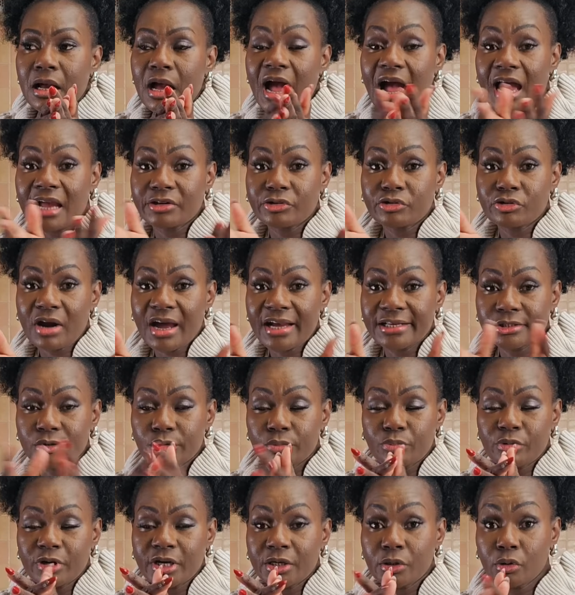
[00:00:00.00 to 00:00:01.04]
I try to
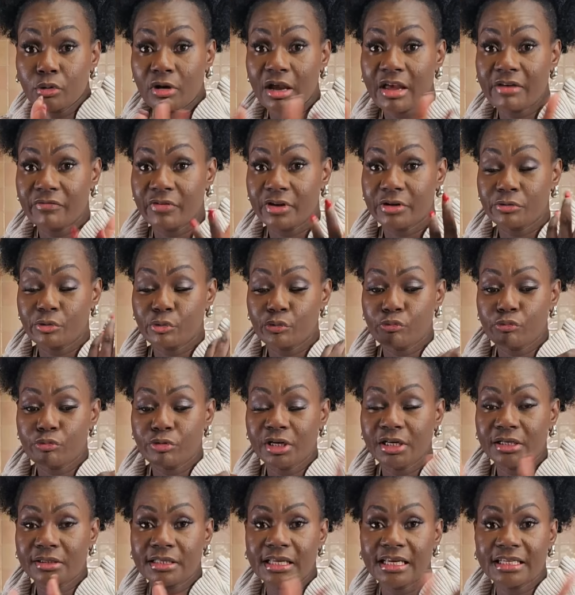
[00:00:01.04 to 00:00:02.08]
bring you a very
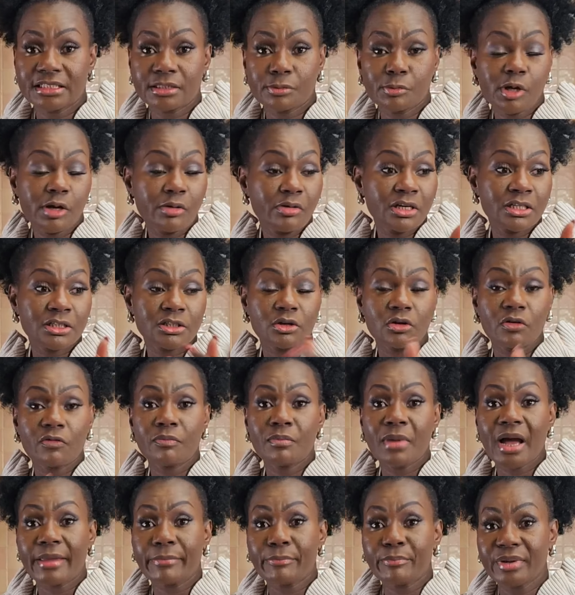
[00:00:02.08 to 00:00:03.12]
real experience of
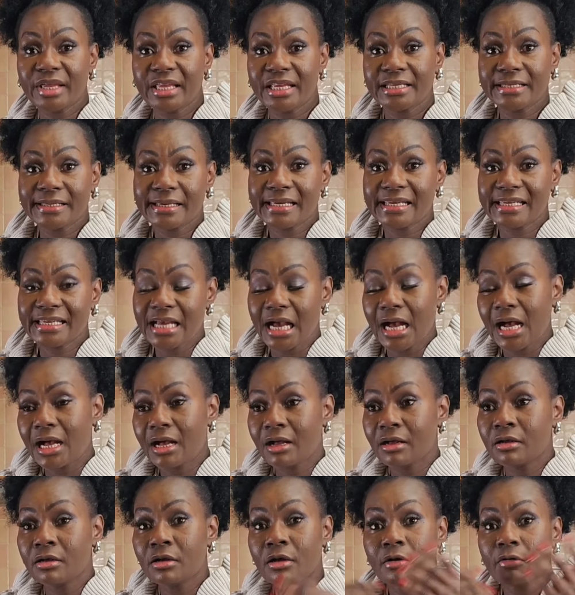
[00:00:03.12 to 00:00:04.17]
my being
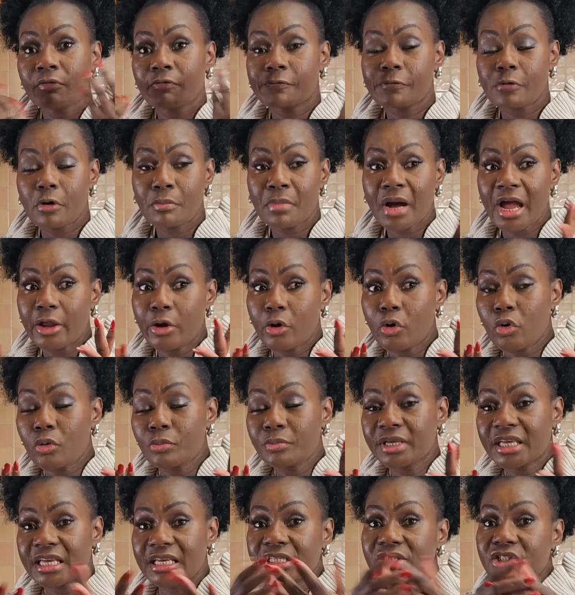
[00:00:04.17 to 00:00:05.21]
here from my
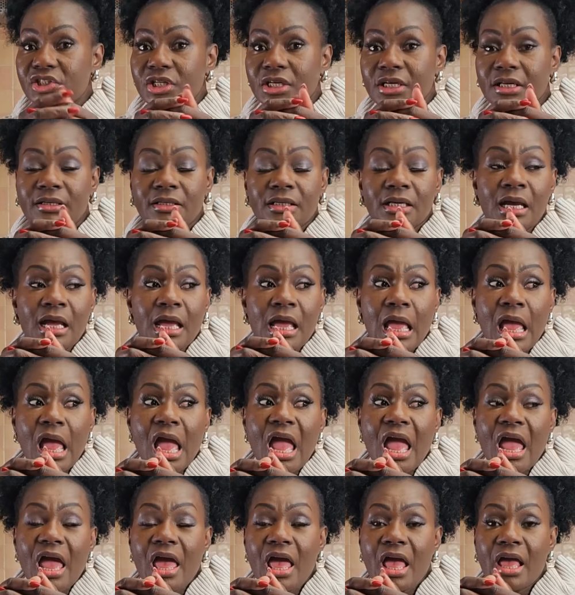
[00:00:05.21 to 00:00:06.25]
home kitchen
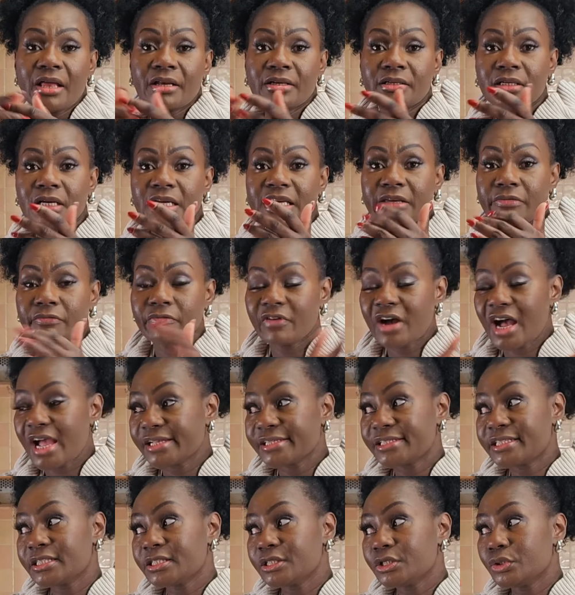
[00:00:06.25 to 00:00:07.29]
and
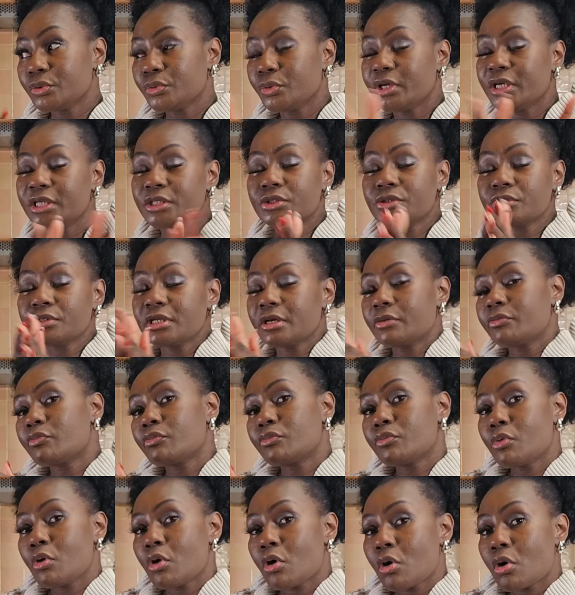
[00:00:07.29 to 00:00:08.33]
inviting you into the
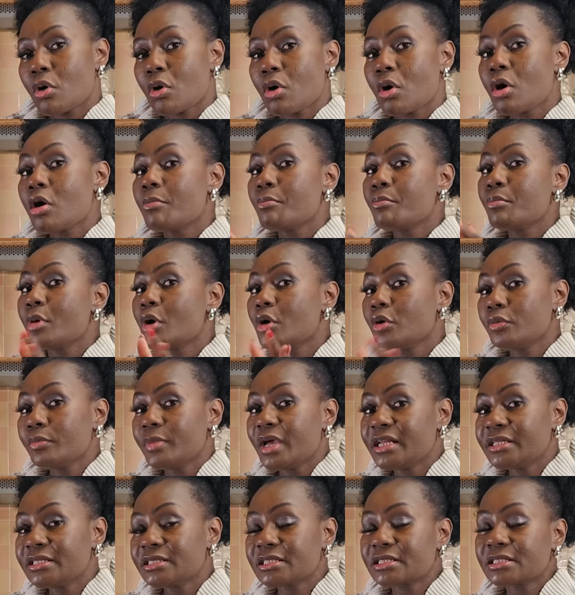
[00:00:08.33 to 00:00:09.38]
raw
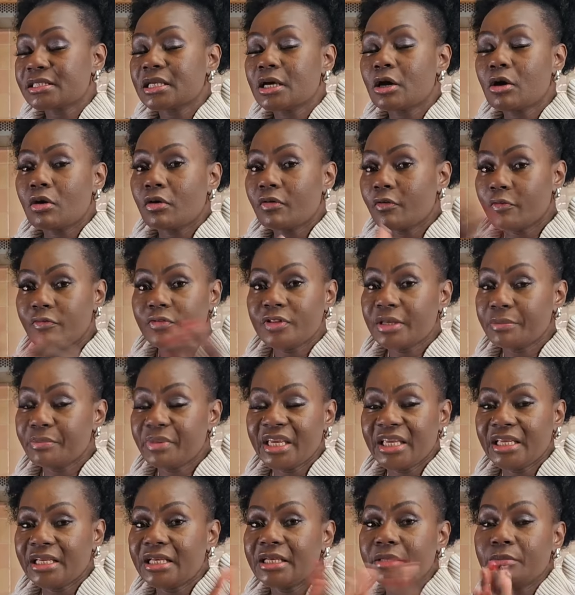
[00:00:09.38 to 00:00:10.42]
moments of the
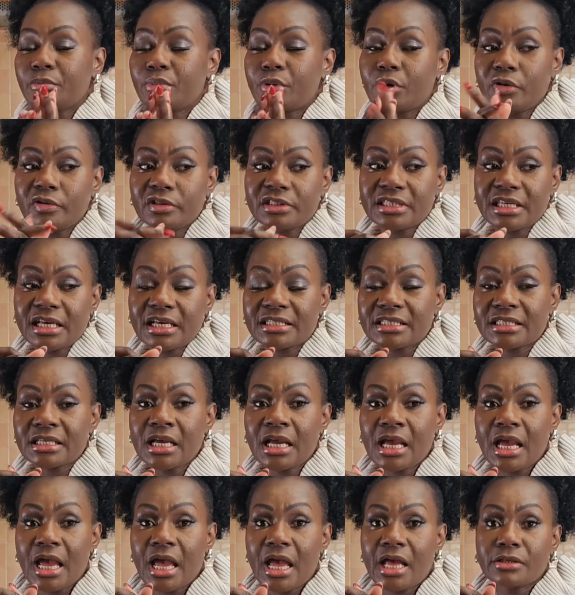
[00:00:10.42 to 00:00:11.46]
baking process.
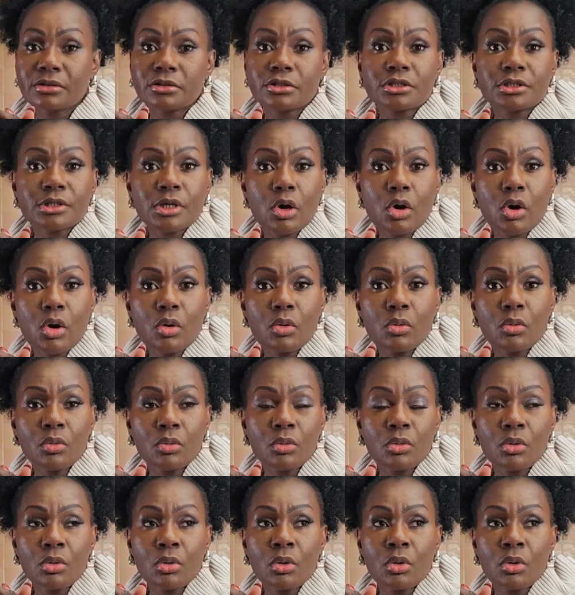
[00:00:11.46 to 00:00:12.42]
And so